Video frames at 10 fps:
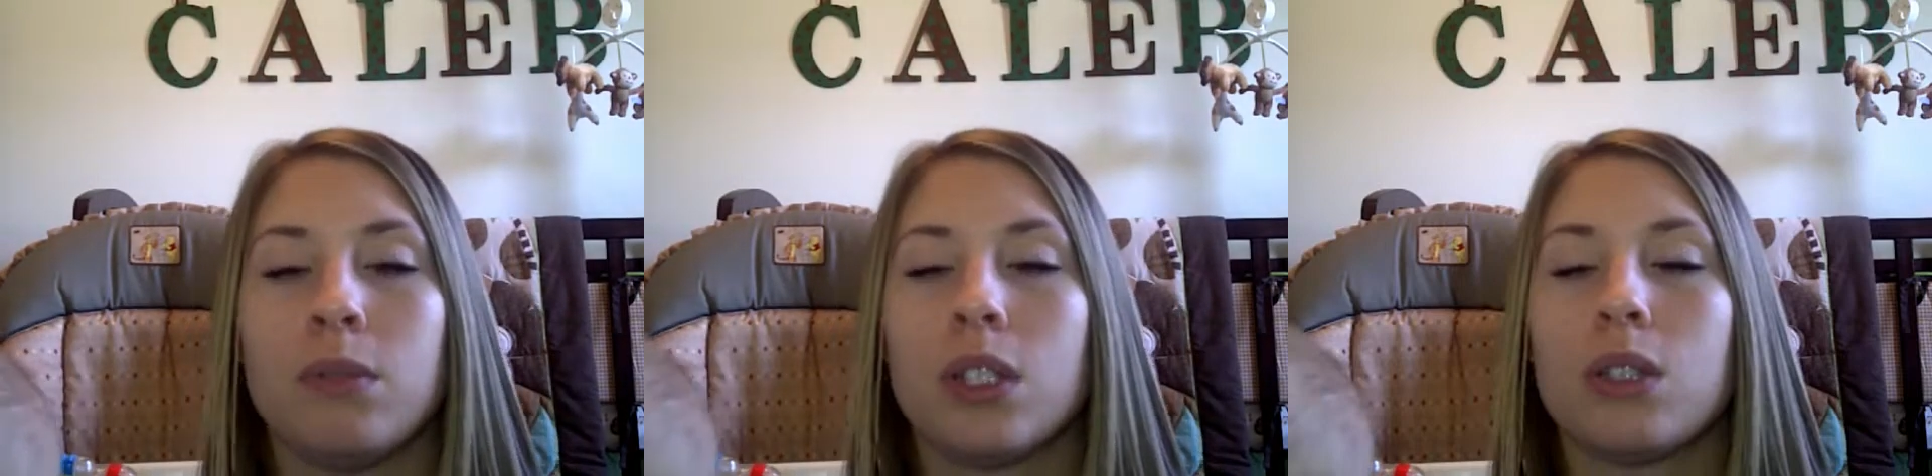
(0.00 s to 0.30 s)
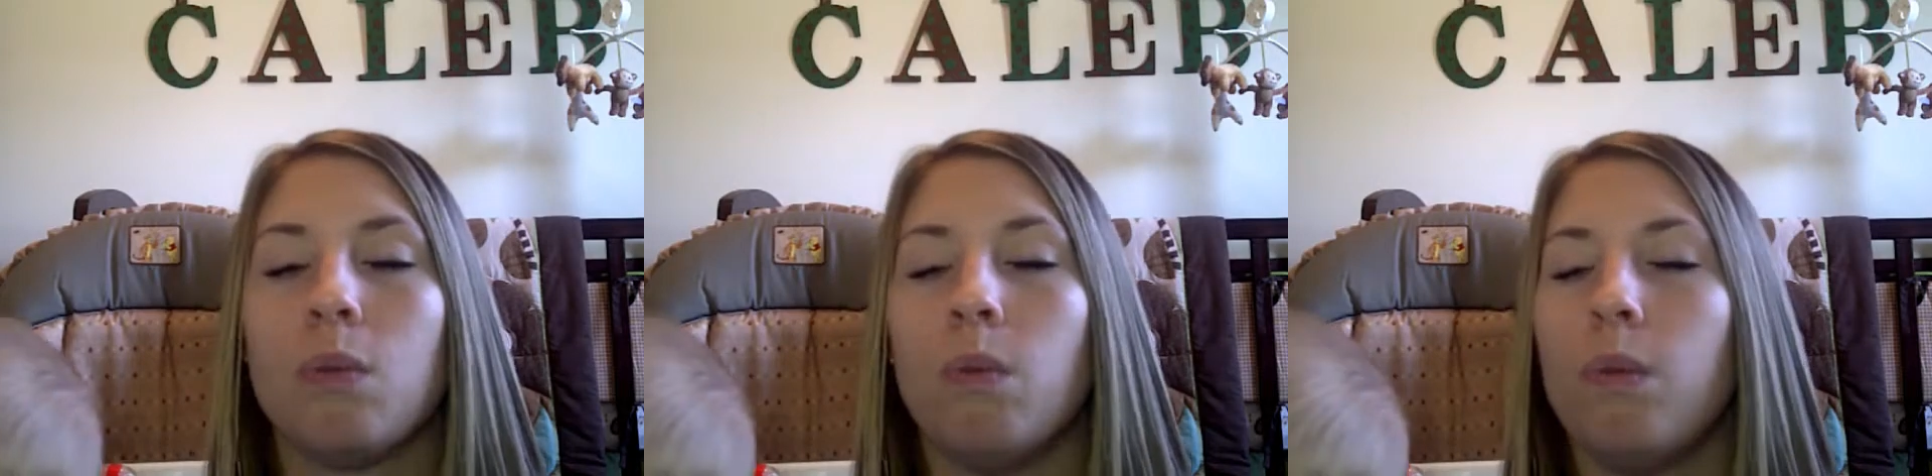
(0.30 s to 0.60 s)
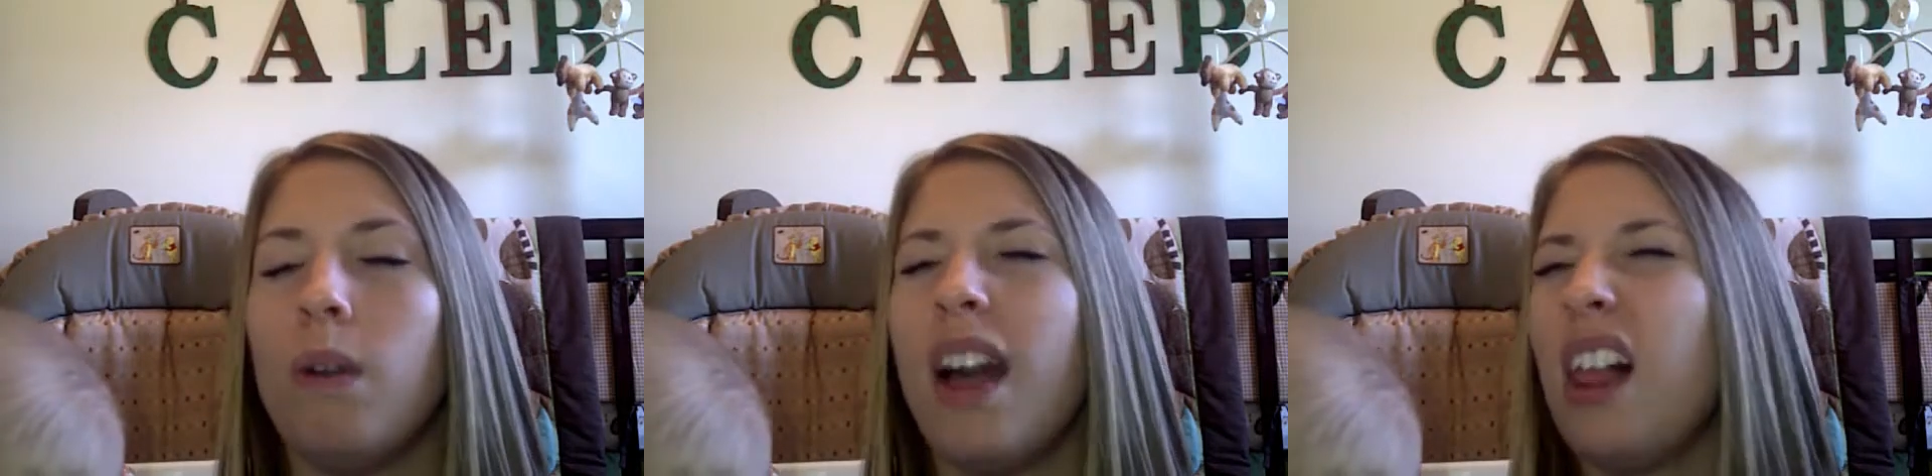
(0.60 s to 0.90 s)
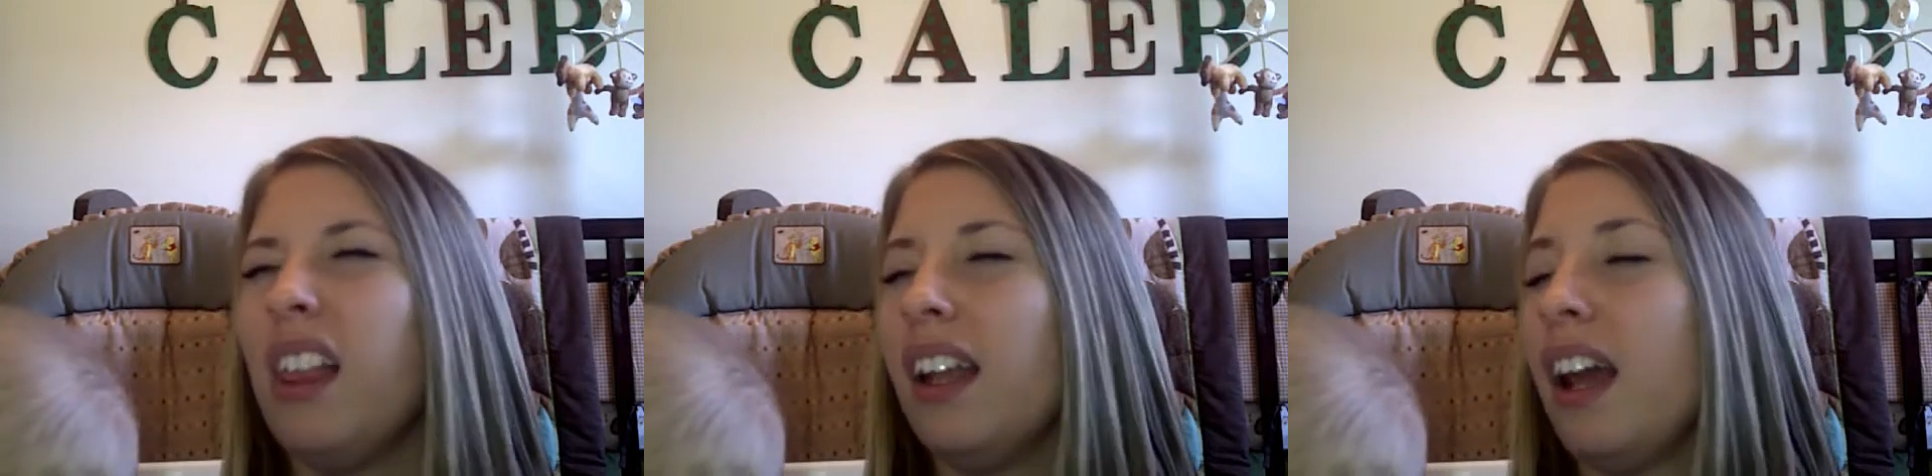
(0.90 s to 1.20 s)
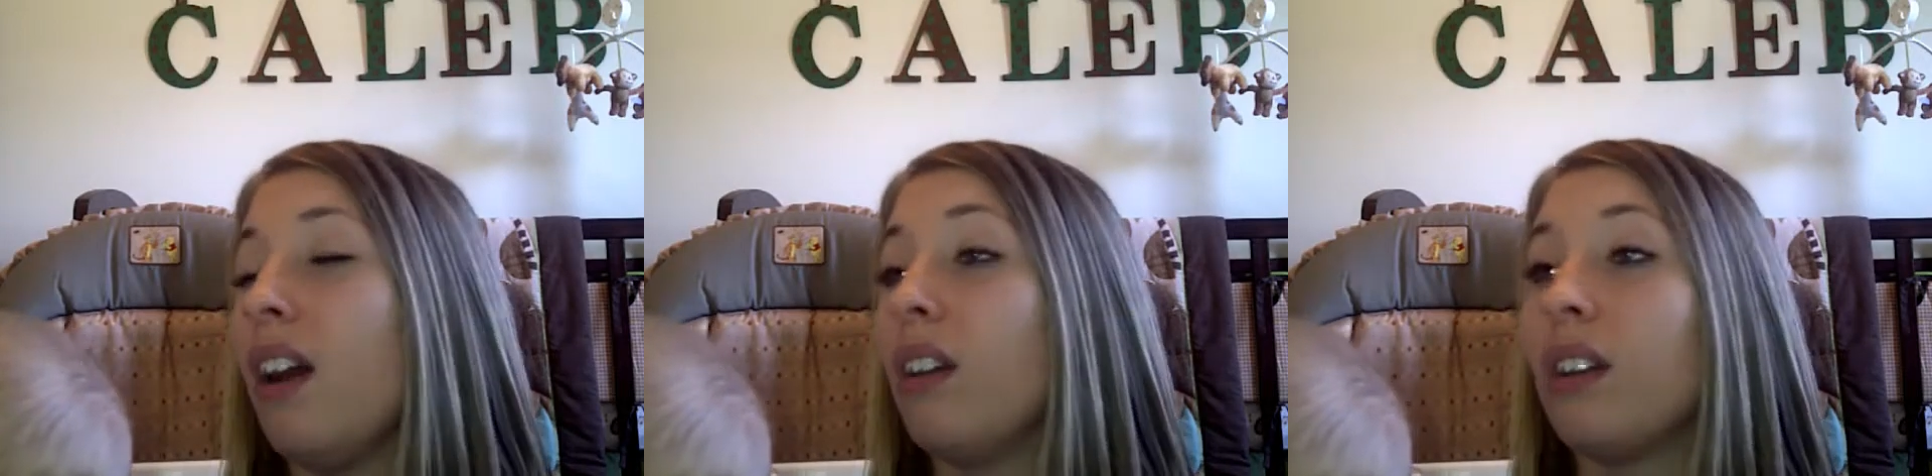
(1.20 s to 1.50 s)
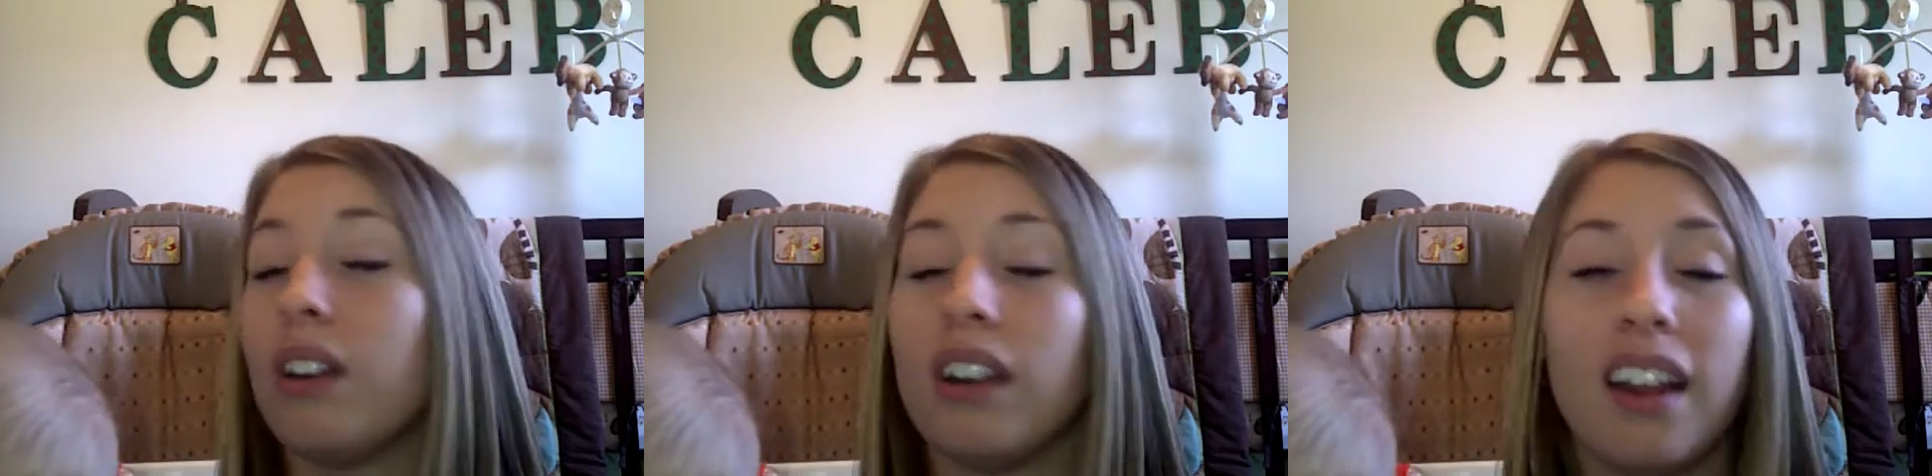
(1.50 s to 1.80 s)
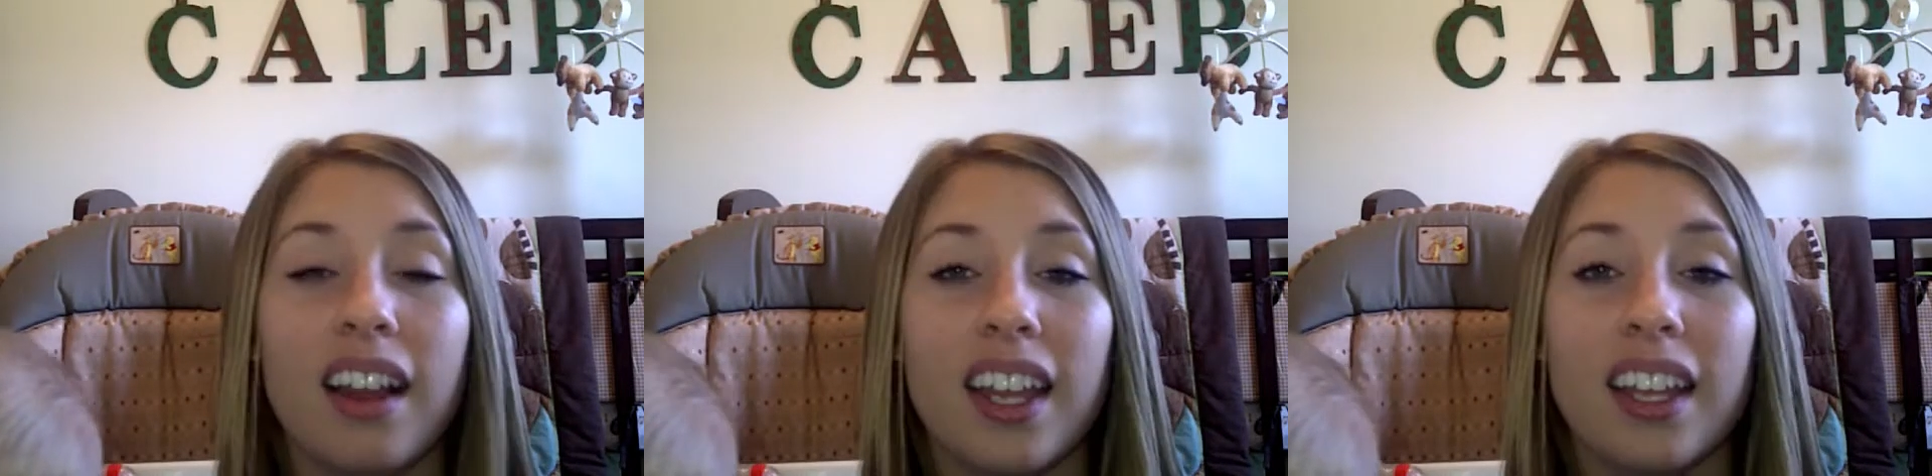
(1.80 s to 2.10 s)
just welling out,
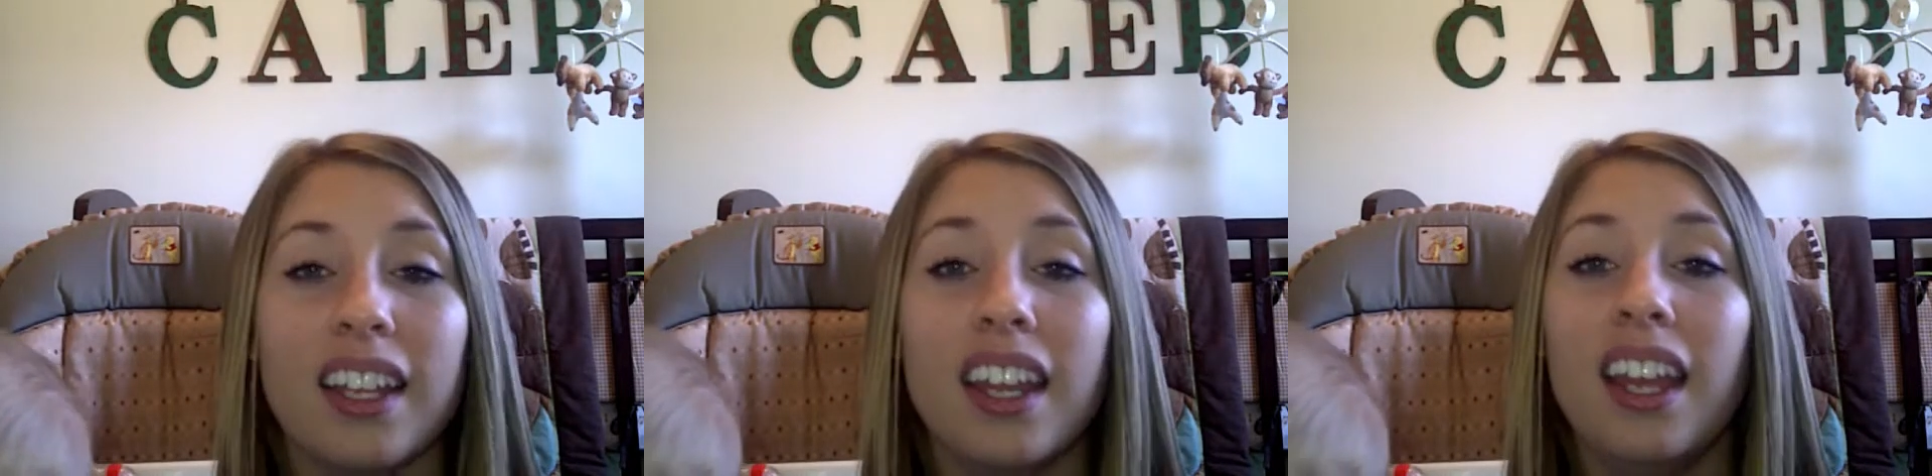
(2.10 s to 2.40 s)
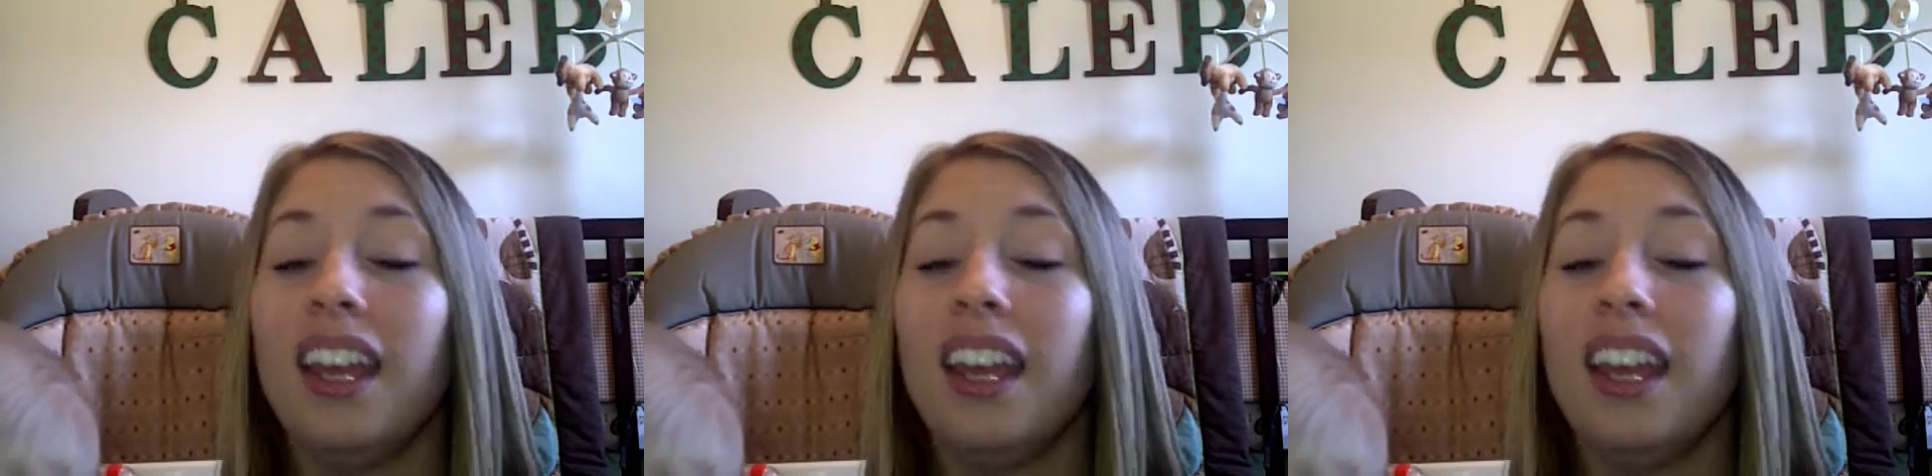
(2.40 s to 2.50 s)
crying,